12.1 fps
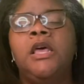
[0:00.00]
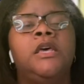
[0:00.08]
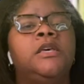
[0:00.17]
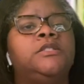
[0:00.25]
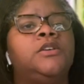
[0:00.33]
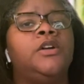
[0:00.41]

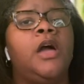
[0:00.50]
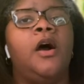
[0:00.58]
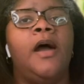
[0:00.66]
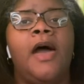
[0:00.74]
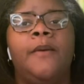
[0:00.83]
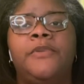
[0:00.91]
So y'all,
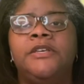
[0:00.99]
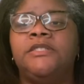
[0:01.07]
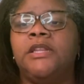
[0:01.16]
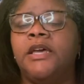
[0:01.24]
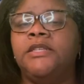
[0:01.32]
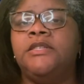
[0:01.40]
happy
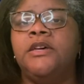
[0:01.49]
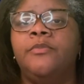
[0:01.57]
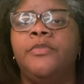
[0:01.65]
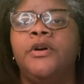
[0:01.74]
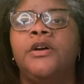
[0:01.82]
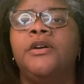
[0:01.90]

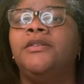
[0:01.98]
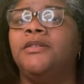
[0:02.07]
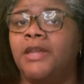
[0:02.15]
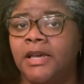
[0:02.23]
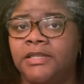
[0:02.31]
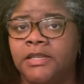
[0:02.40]
Slaytember,
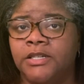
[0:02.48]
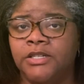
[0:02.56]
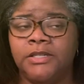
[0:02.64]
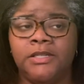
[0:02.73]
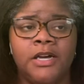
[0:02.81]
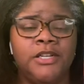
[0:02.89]
day such
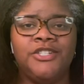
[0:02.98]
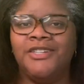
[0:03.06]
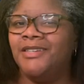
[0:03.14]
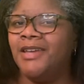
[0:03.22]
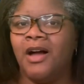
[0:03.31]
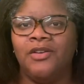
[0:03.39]
and such.
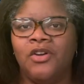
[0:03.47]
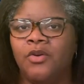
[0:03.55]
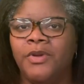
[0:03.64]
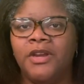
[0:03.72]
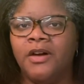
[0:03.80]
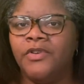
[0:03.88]
Y'all know
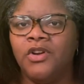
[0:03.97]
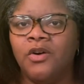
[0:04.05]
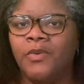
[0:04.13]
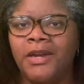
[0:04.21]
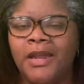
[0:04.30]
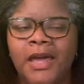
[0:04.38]
we never know
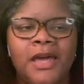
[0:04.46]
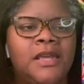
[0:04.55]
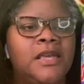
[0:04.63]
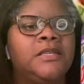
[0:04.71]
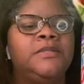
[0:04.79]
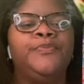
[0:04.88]
what day it
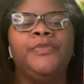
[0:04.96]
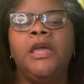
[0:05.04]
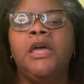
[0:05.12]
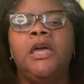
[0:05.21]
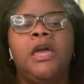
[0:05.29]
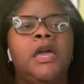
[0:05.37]
is.
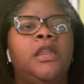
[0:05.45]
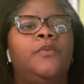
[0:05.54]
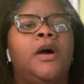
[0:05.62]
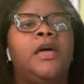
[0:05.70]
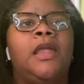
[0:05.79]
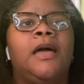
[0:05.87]

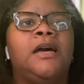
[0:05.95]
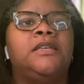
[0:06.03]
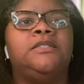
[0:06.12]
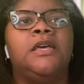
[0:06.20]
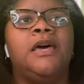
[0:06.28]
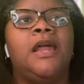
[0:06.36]
Anyway, like I
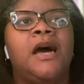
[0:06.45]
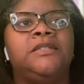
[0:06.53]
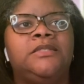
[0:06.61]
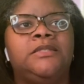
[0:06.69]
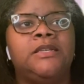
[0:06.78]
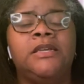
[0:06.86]
said, I
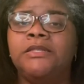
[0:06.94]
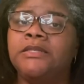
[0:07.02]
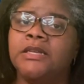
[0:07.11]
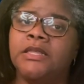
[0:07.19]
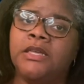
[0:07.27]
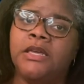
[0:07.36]
synced
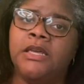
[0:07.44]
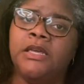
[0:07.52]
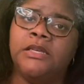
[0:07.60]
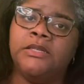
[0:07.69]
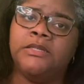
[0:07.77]
these